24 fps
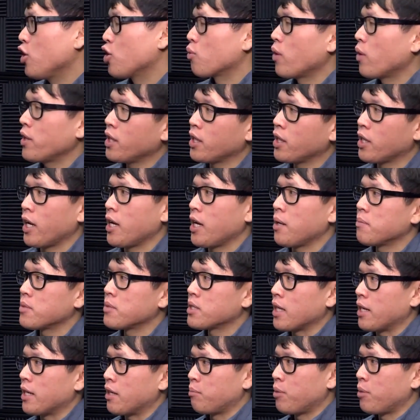You're running
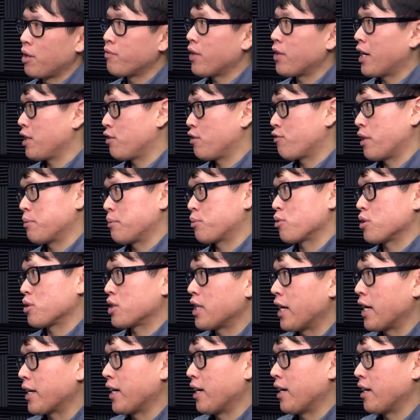games at above 90 frames per
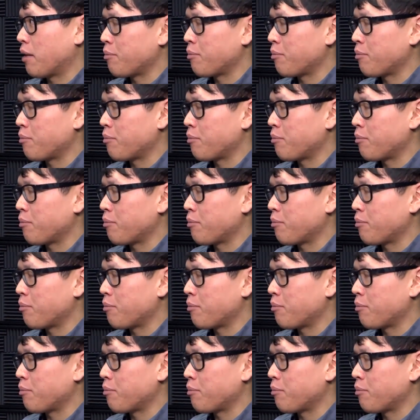second.